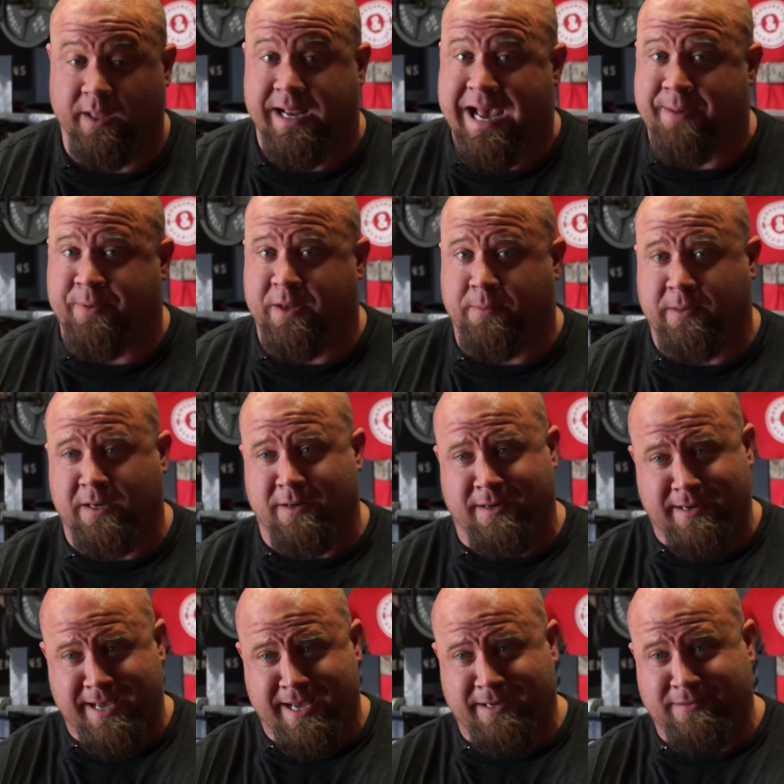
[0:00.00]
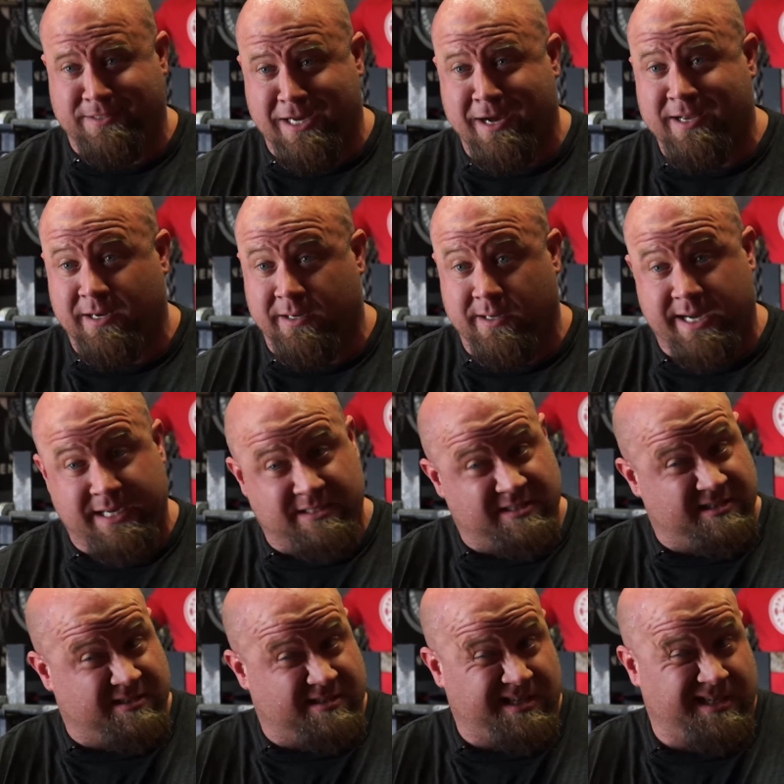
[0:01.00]
happy to be here today talking to you guys
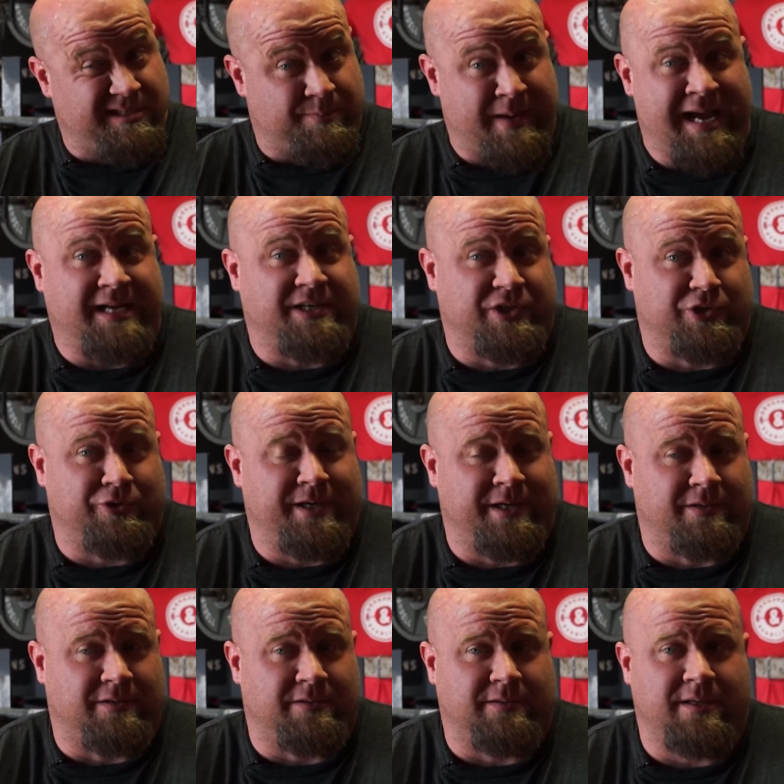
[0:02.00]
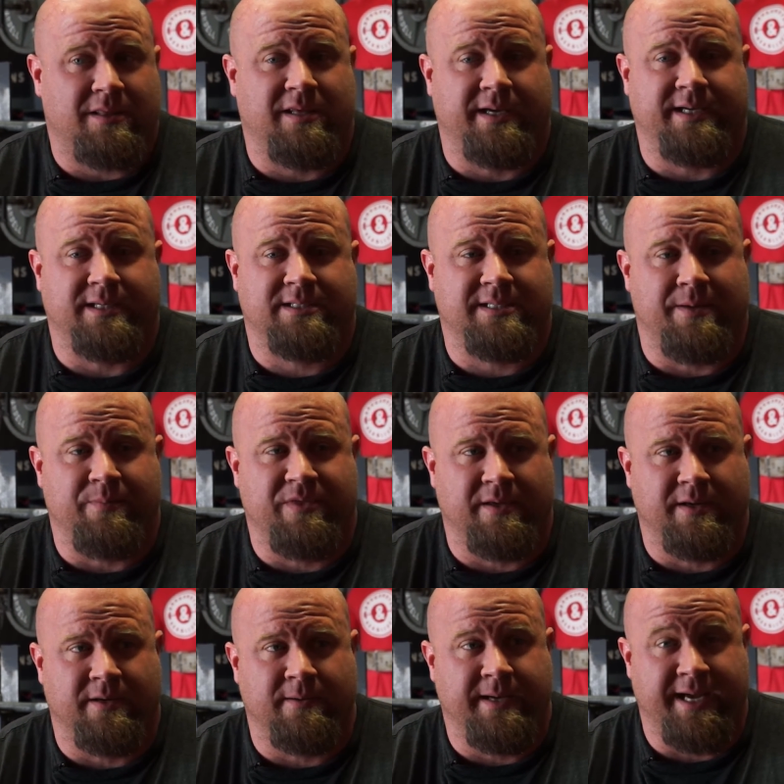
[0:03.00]
is Max Adrenal. I think it's
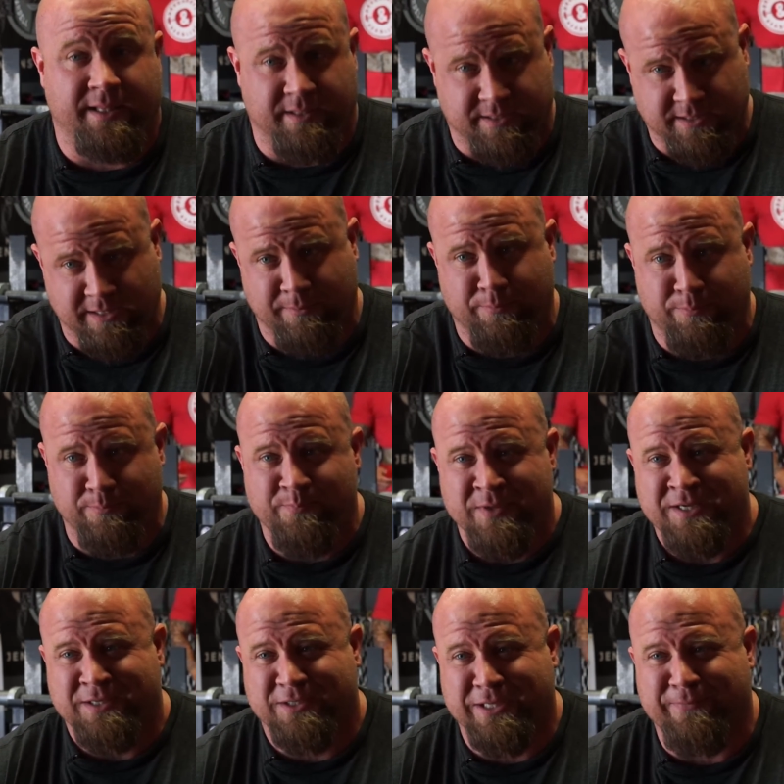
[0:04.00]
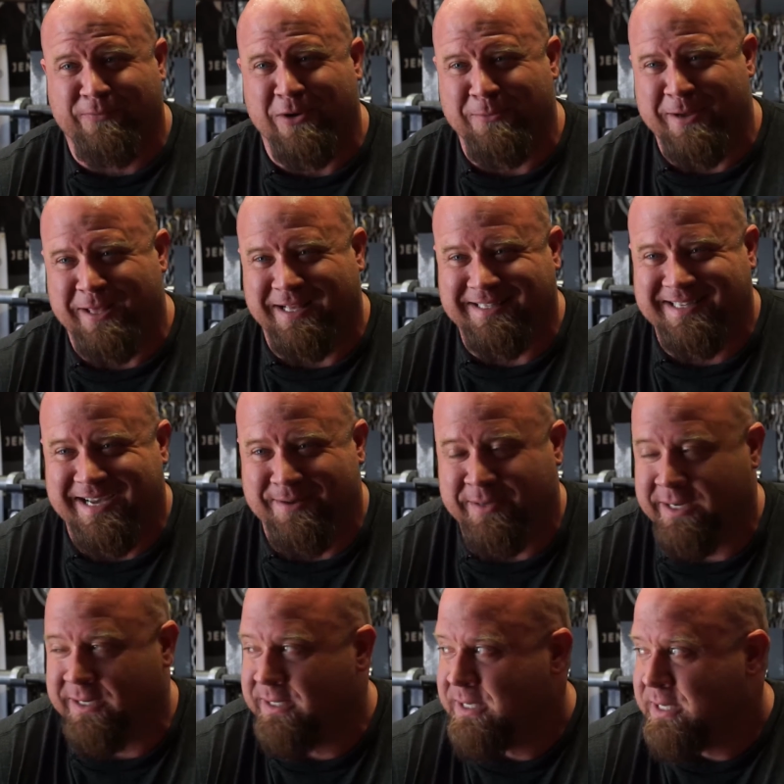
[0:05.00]
something, and the sleep formula that's coming.